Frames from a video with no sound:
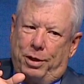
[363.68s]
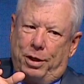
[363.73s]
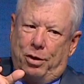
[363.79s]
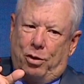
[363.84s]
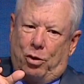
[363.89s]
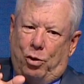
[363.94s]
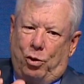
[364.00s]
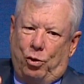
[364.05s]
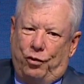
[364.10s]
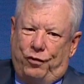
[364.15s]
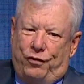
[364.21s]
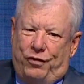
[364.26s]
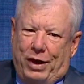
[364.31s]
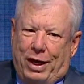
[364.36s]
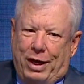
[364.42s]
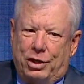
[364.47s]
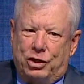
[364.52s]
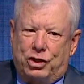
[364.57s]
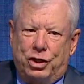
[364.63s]
the
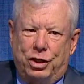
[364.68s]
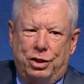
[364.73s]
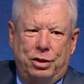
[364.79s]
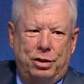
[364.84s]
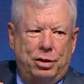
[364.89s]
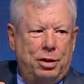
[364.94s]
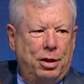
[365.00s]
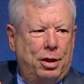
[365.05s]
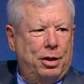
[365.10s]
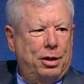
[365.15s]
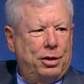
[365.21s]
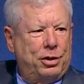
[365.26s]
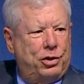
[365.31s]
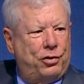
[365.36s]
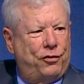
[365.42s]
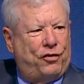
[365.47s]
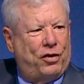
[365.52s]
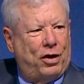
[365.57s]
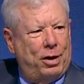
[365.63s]
old-fashioned
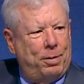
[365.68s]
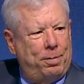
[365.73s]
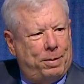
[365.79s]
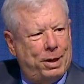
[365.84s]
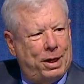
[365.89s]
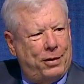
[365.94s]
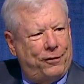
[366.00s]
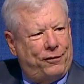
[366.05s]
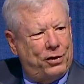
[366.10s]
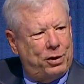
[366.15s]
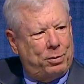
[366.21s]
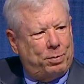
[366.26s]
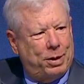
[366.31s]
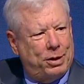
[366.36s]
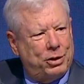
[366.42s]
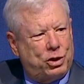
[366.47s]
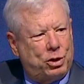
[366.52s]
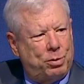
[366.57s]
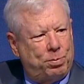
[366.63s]
defined benefit
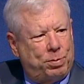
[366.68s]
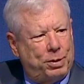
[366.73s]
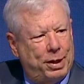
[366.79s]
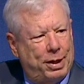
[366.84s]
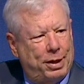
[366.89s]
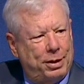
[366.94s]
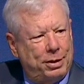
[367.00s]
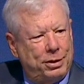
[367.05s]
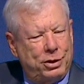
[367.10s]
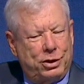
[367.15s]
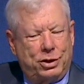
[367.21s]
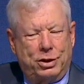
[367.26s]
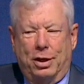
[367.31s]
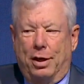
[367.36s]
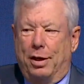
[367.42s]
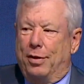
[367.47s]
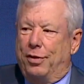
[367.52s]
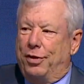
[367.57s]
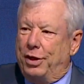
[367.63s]
pension plans
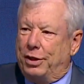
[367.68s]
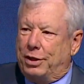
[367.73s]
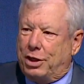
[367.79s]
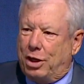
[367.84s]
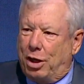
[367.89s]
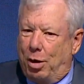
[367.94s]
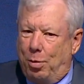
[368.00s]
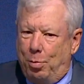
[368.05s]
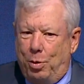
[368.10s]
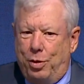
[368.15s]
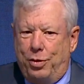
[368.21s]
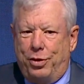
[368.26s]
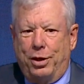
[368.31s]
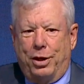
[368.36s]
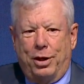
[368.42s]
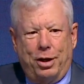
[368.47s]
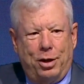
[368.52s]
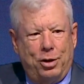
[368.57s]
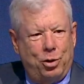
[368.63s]
that come with
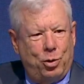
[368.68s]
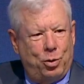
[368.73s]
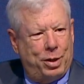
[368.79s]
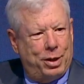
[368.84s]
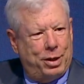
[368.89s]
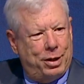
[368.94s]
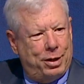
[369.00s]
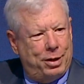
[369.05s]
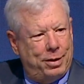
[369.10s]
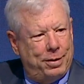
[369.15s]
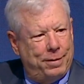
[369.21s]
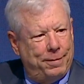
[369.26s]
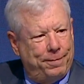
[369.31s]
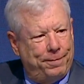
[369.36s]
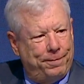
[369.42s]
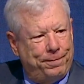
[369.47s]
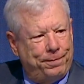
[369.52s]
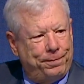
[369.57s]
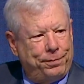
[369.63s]
an annuity
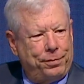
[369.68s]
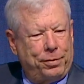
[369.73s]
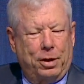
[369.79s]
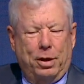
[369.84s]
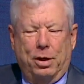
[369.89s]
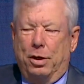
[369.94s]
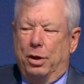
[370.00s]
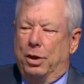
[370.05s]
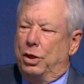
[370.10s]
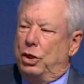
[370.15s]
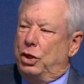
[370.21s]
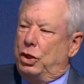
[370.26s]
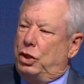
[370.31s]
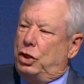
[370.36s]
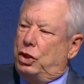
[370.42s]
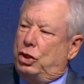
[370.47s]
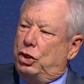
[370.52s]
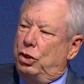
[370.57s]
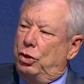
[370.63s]

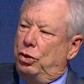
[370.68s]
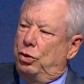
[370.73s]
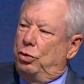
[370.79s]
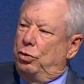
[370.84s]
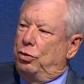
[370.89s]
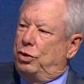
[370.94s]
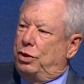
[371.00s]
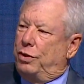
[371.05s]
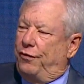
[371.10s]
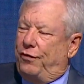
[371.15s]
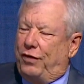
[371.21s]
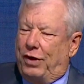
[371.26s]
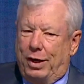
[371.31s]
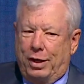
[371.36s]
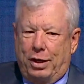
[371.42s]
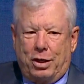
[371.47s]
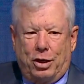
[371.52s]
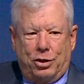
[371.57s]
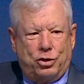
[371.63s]
to
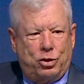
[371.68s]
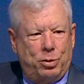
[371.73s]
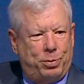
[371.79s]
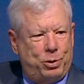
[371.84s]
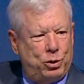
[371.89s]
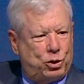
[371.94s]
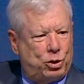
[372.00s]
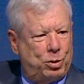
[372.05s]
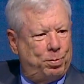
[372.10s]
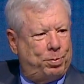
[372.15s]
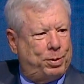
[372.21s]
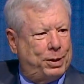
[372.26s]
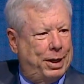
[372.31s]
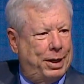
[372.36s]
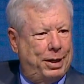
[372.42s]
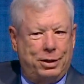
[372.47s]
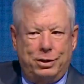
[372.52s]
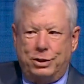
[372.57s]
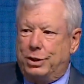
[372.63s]
defined contribution
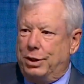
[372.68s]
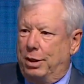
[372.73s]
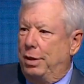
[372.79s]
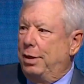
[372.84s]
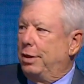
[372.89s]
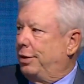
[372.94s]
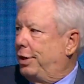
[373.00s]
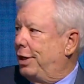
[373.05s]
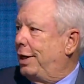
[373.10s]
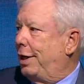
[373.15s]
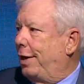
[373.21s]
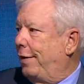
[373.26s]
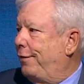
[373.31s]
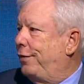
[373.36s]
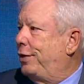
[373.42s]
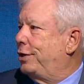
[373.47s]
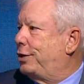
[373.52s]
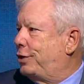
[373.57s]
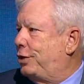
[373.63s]
plans that
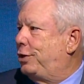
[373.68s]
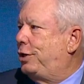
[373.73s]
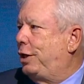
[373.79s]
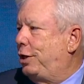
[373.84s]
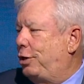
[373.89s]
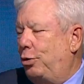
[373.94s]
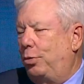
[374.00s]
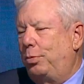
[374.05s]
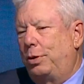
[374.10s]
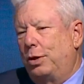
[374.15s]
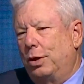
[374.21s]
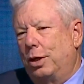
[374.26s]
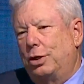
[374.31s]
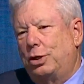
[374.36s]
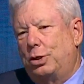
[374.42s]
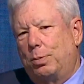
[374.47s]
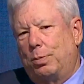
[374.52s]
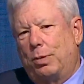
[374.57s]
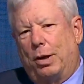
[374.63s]
have this
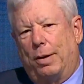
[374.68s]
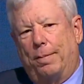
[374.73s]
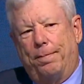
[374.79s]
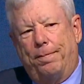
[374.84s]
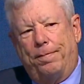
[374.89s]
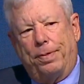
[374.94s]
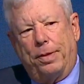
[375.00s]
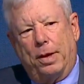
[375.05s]
decumulation problem.